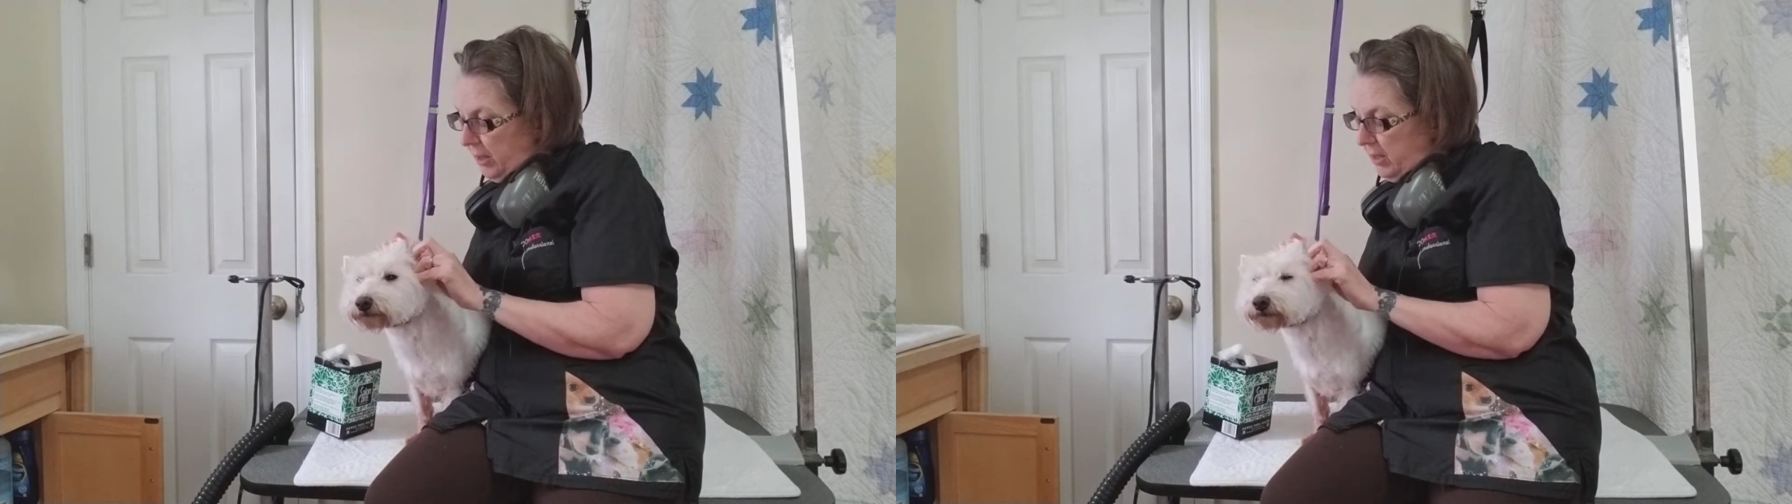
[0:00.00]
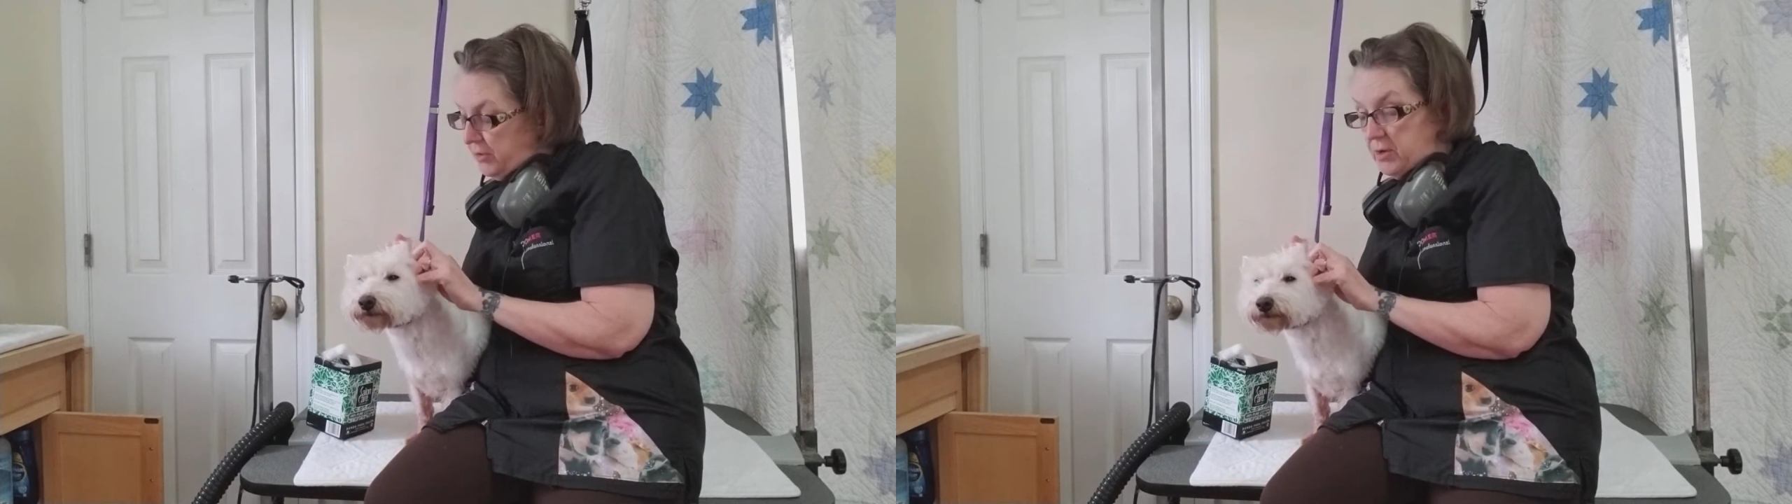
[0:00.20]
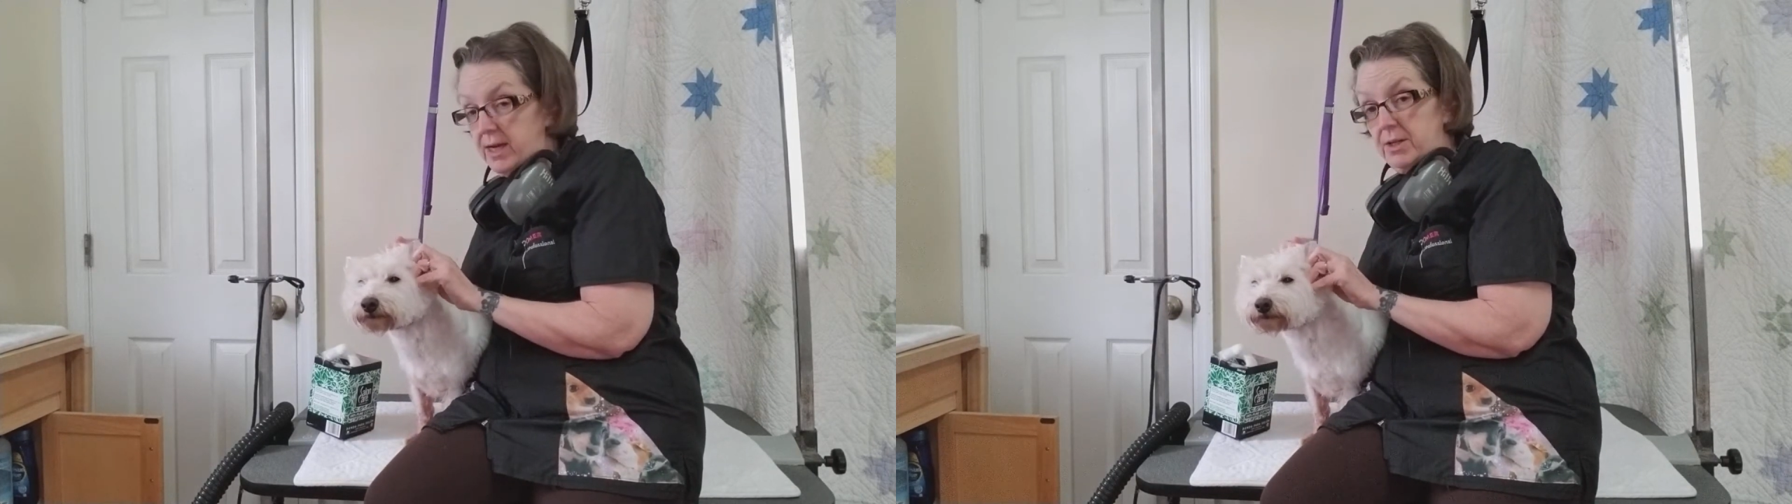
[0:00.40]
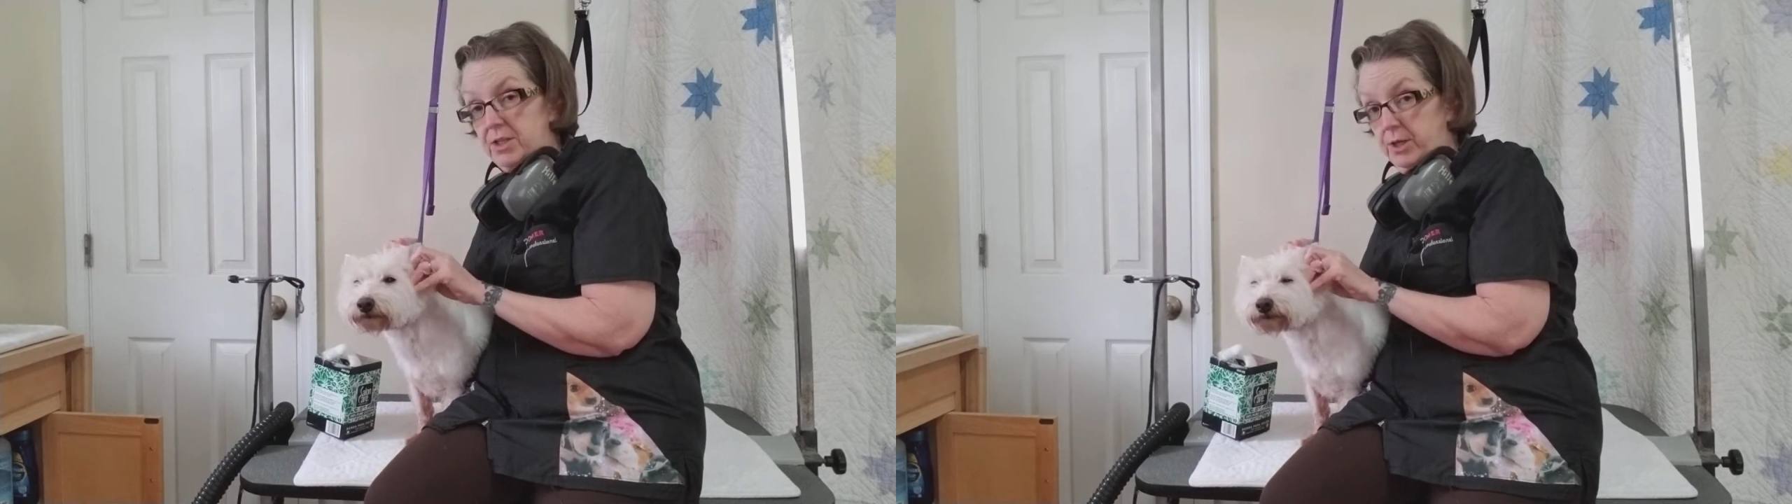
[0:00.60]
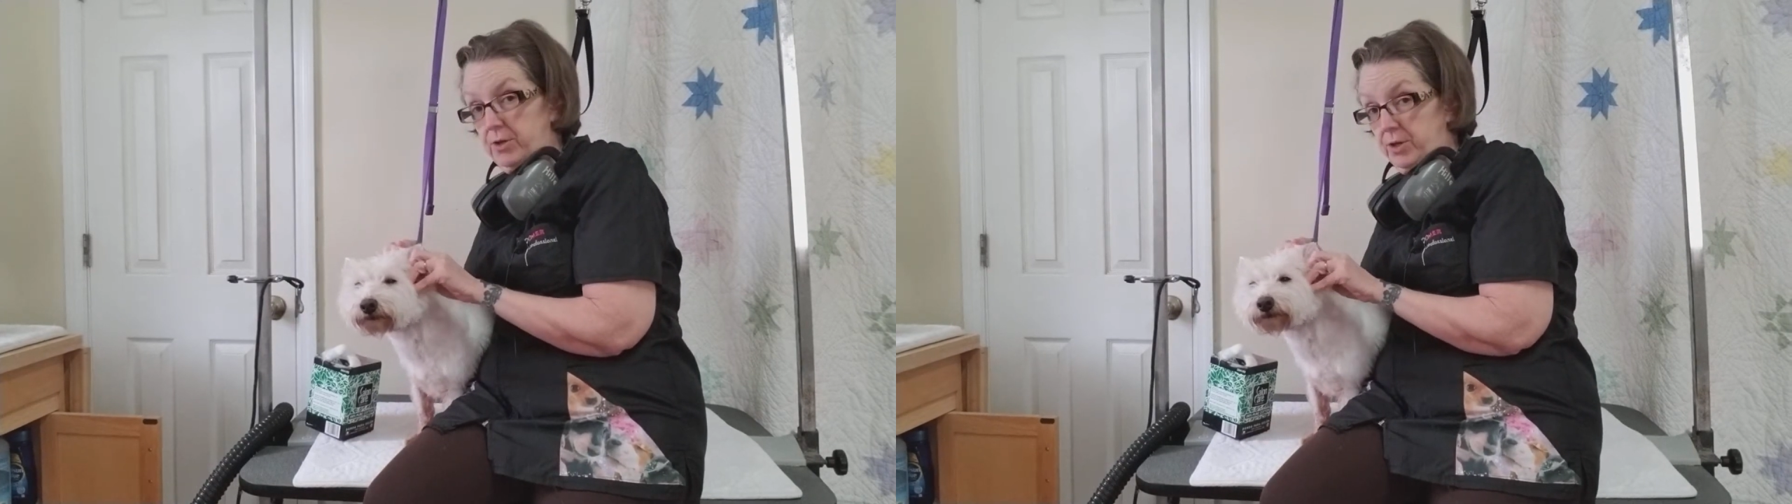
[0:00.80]
And if you need
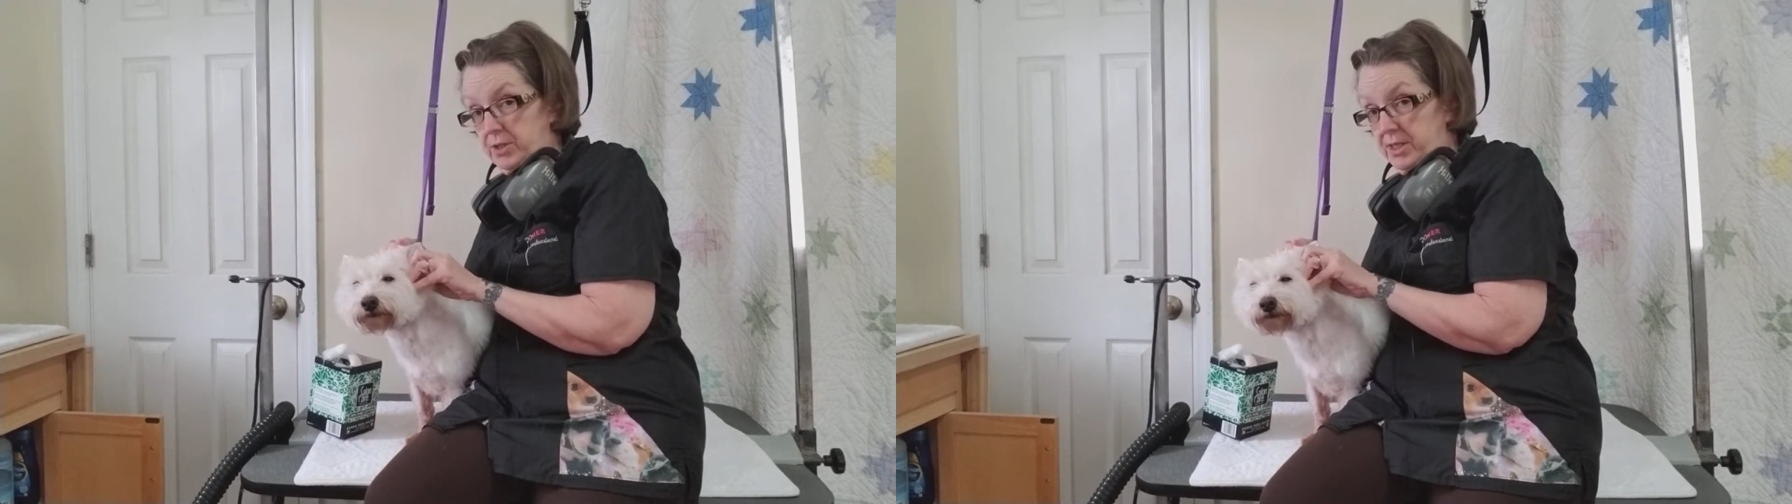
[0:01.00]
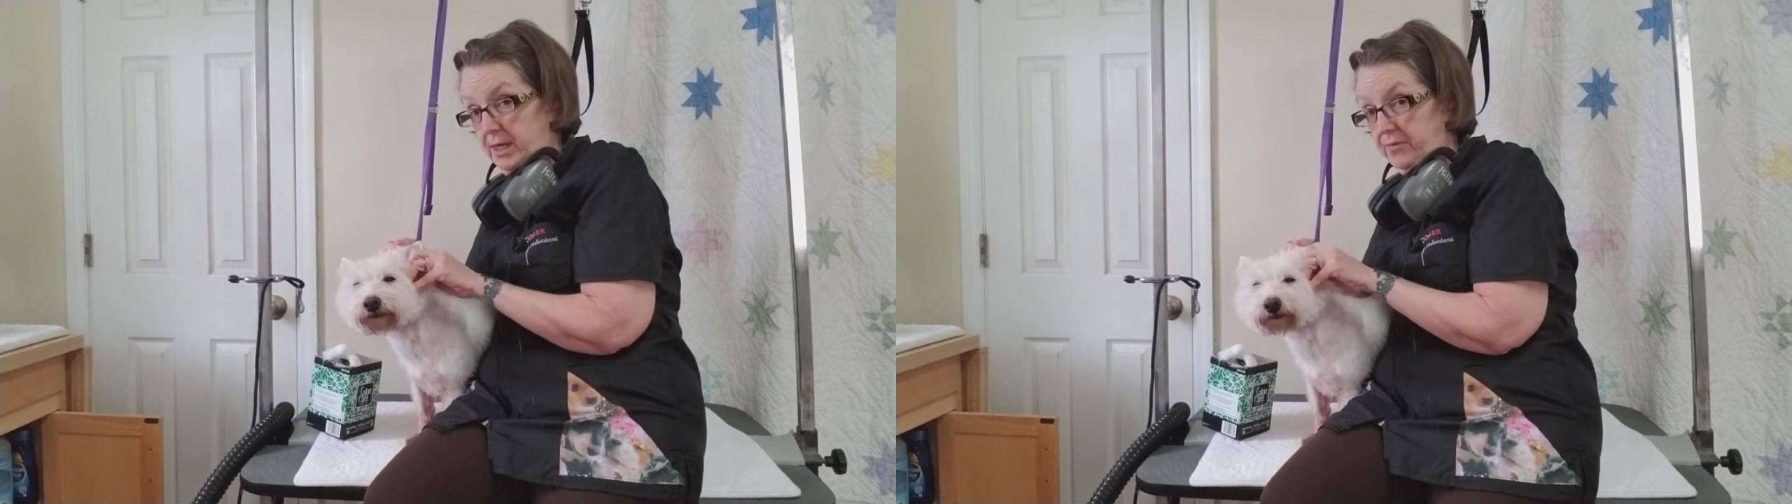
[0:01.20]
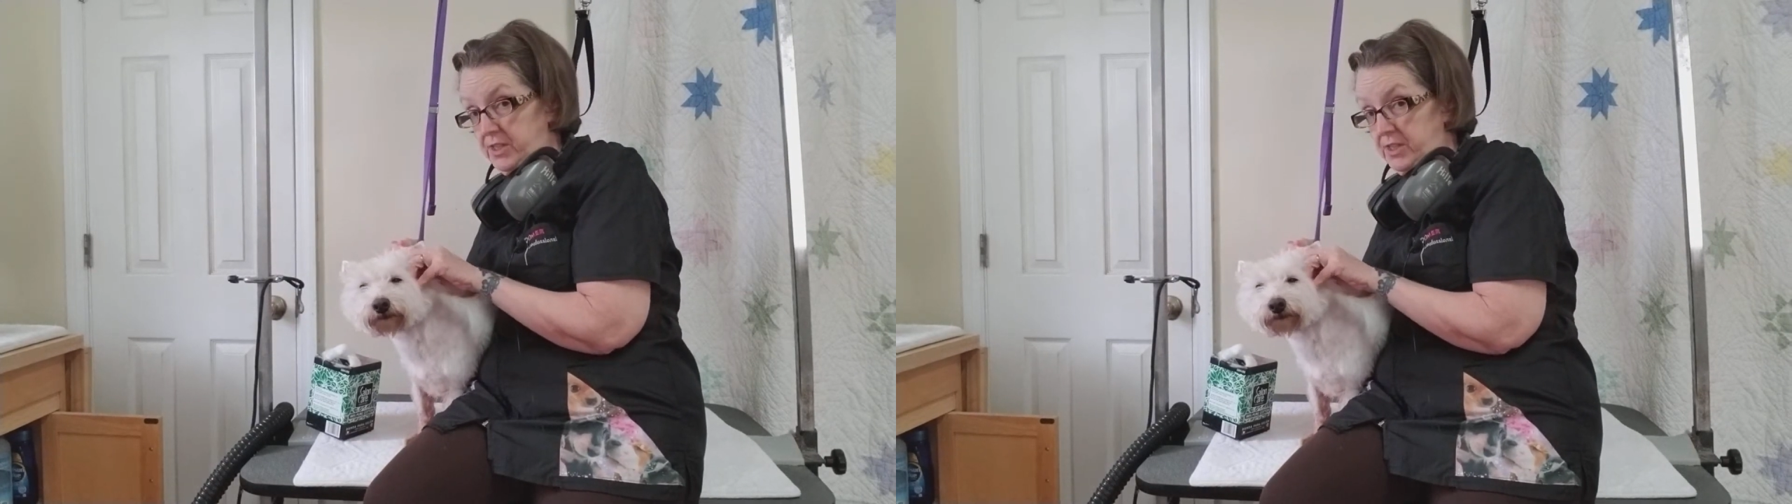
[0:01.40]
to, you can stuff